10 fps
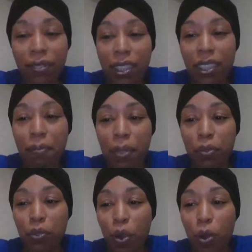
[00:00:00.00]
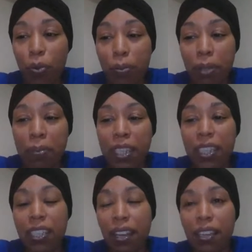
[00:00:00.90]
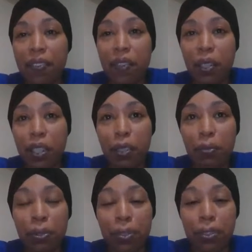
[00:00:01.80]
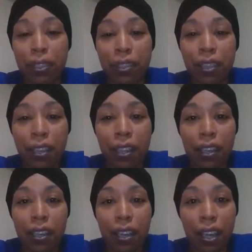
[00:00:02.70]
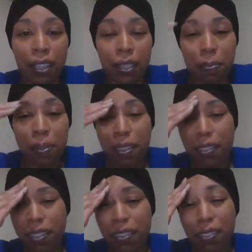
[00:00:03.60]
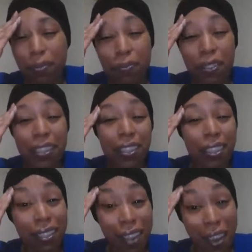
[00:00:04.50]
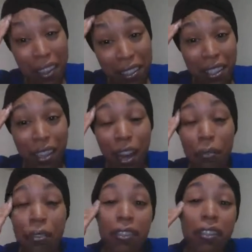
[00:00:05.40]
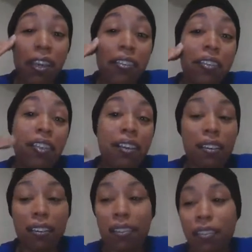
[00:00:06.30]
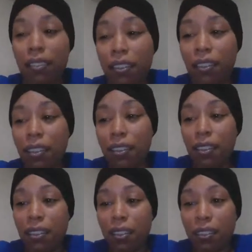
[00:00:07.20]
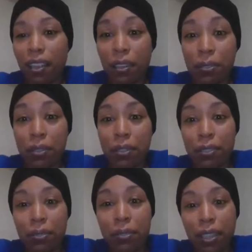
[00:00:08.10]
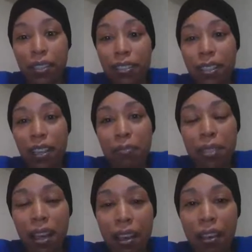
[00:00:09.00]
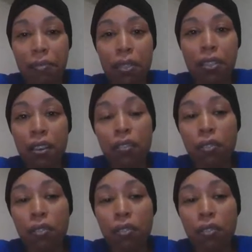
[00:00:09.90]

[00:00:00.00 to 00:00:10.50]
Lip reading: something was wrong with me because I lived on a computer. I spent 15 to 18 hours a day studying and going to school at the same time. So